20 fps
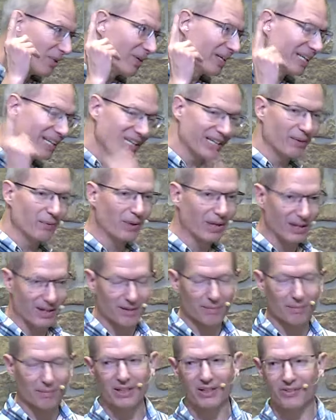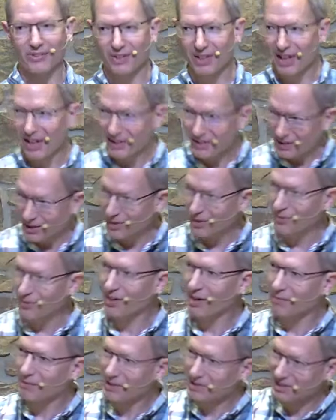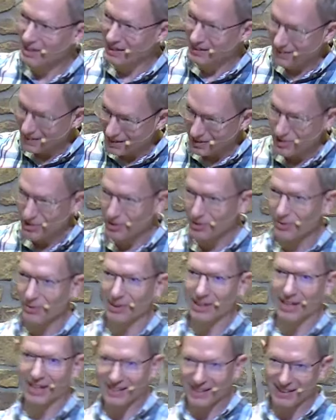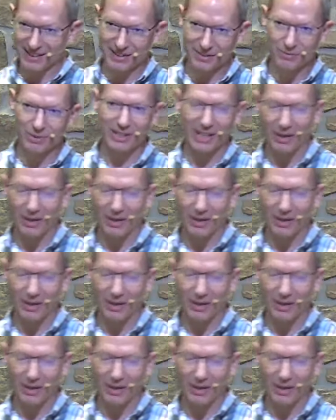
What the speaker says: going anywhere because God knows how much I need you and I can't live